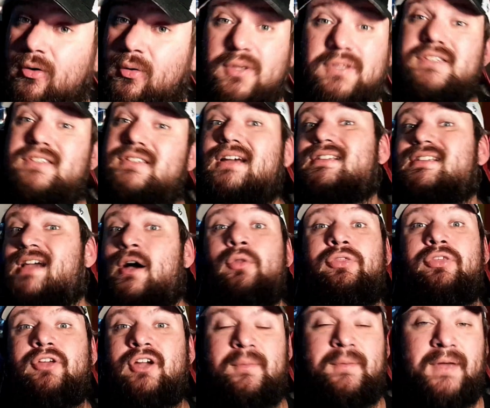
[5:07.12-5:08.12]
stays
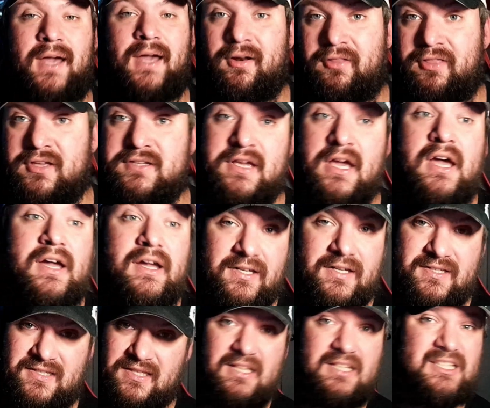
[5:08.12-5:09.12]
healthy coming out of this, because
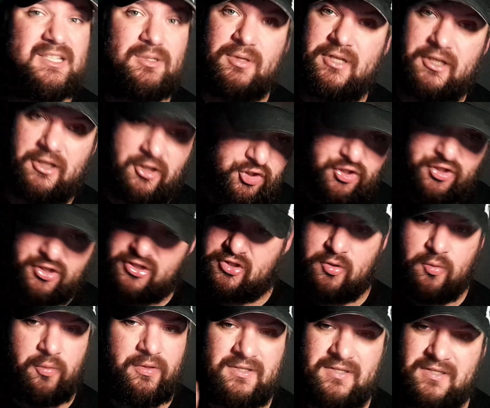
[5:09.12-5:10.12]
these three could just do
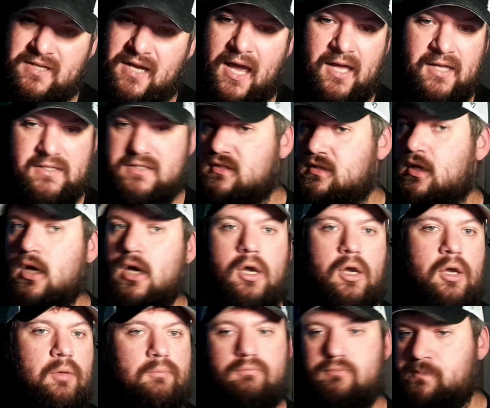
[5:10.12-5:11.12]
this dance
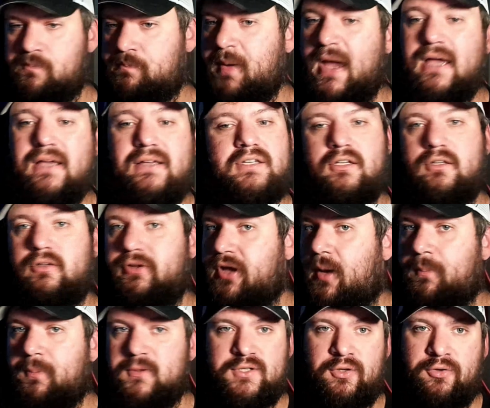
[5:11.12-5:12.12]
basically
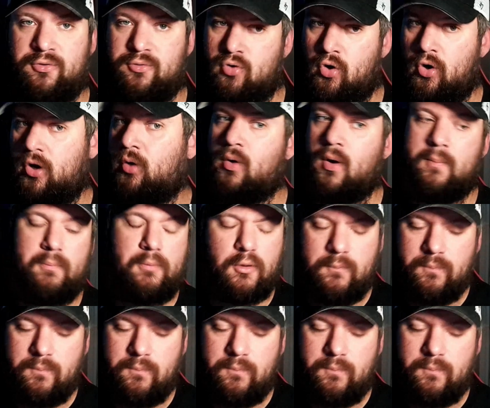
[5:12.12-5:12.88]
up until the Royal Rumble.